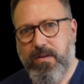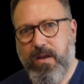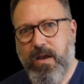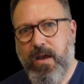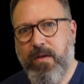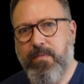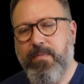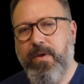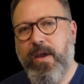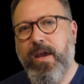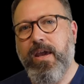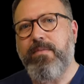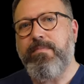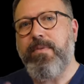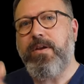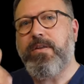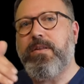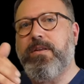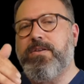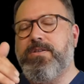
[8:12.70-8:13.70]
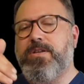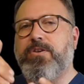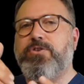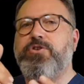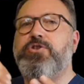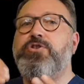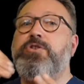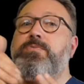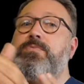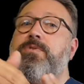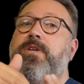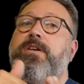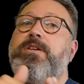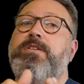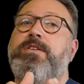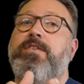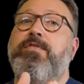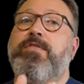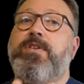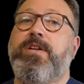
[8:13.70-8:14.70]
I'm aiming the suction tube slightly
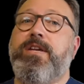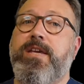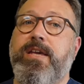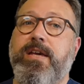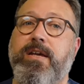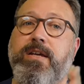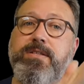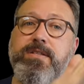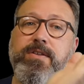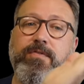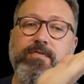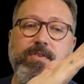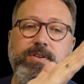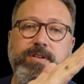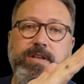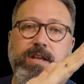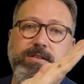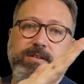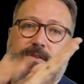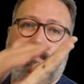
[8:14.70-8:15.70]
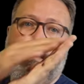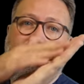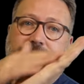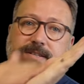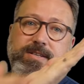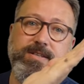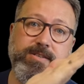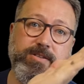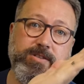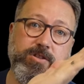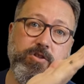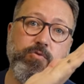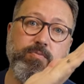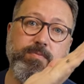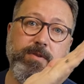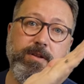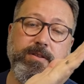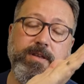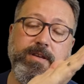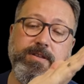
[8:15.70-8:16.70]
differently here because the front end of the wax is
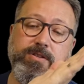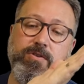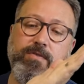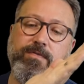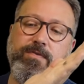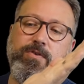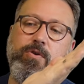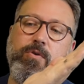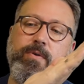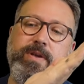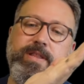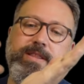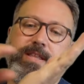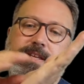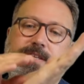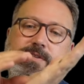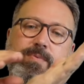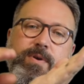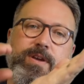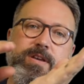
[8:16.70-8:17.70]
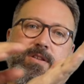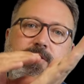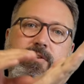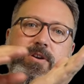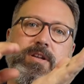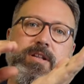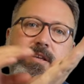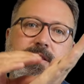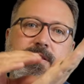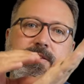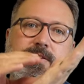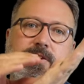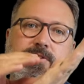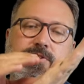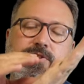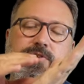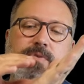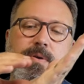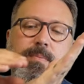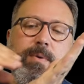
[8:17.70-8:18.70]
sloped like this. So if you go in this way, you're not going to get the
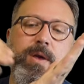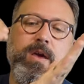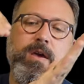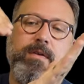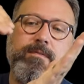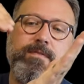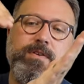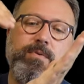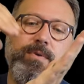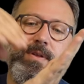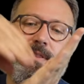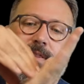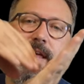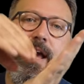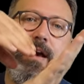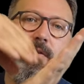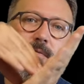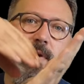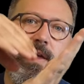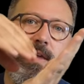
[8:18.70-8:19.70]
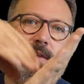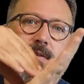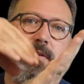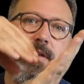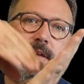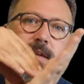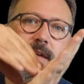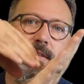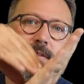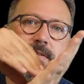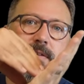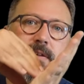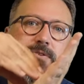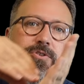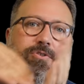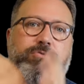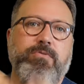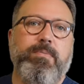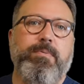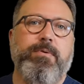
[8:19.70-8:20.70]
suction grip. If you go in that way, you can get the
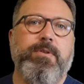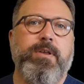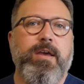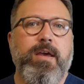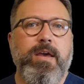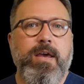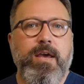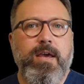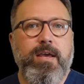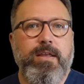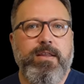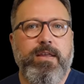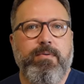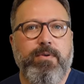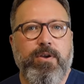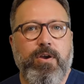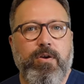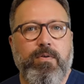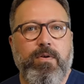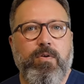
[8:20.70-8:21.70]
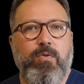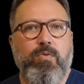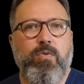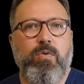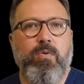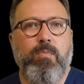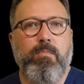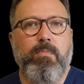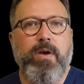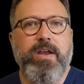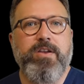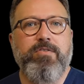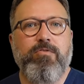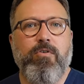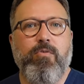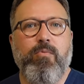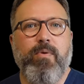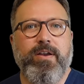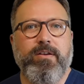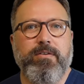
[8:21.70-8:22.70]
suction grip on it. There we go. Oh,
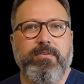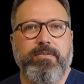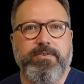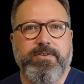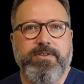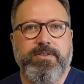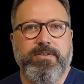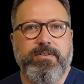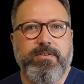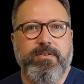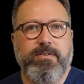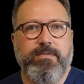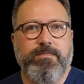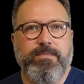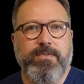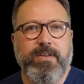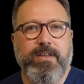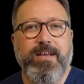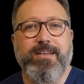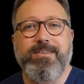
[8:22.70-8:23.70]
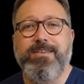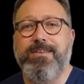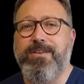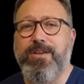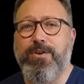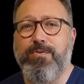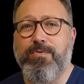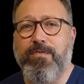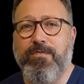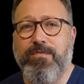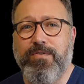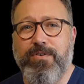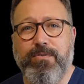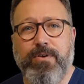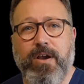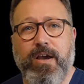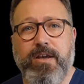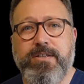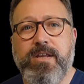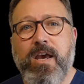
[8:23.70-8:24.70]
micro wiggles. Now that's a new one for you
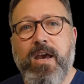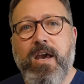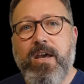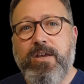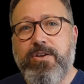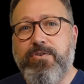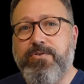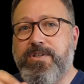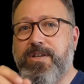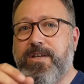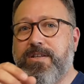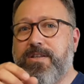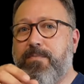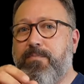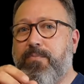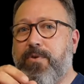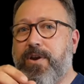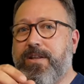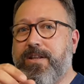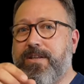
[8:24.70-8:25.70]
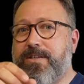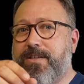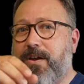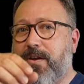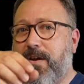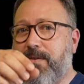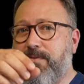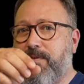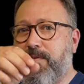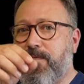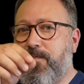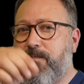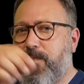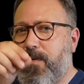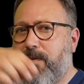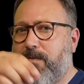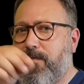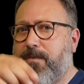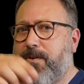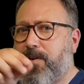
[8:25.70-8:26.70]
guys. You'll see as I'm bringing this out, I'm doing
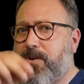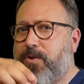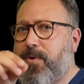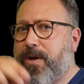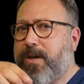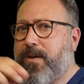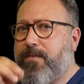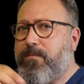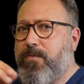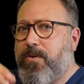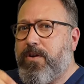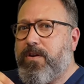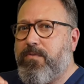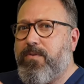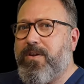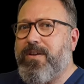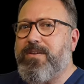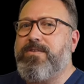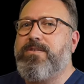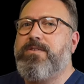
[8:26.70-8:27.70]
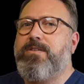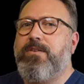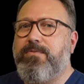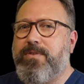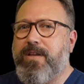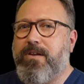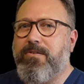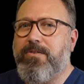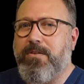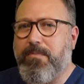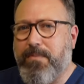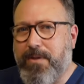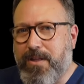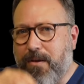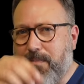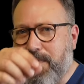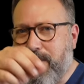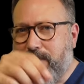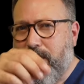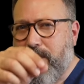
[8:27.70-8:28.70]
very, very quick and very, well, it's slowed down a little bit
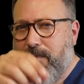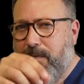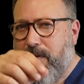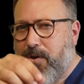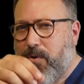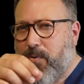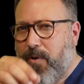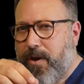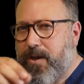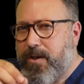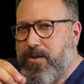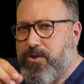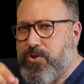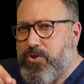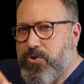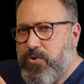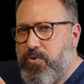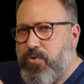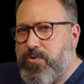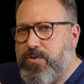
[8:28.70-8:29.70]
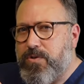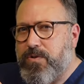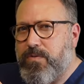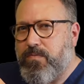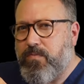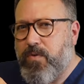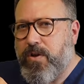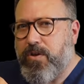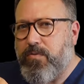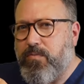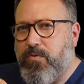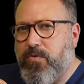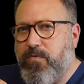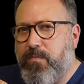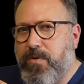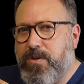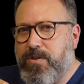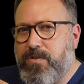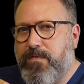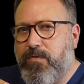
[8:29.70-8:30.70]
now, but very, very quick and short wiggle
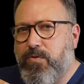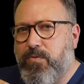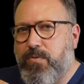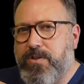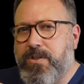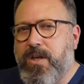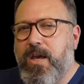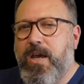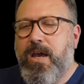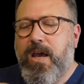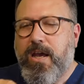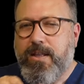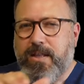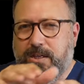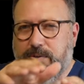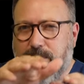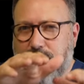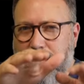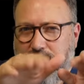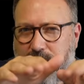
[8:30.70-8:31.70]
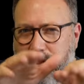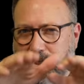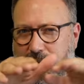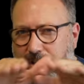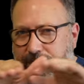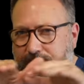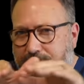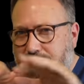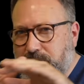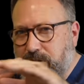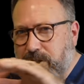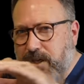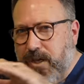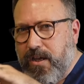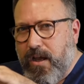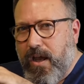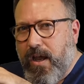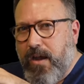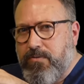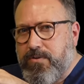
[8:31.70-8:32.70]
movements forwards. And that's where you're just kind of edging
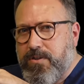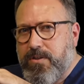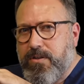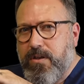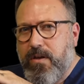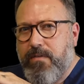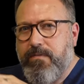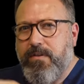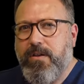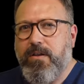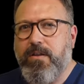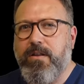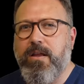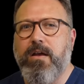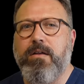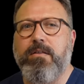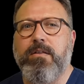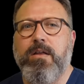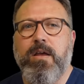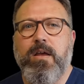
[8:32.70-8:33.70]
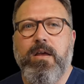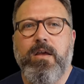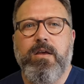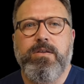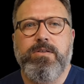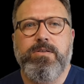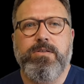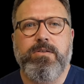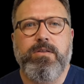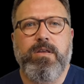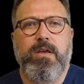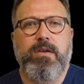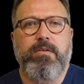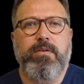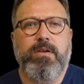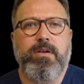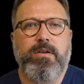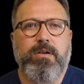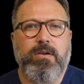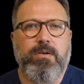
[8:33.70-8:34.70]
it out of the canal. So
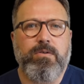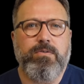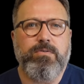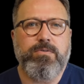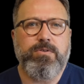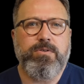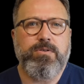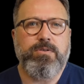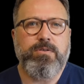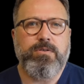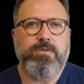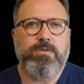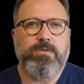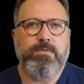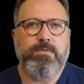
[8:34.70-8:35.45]
there it goes.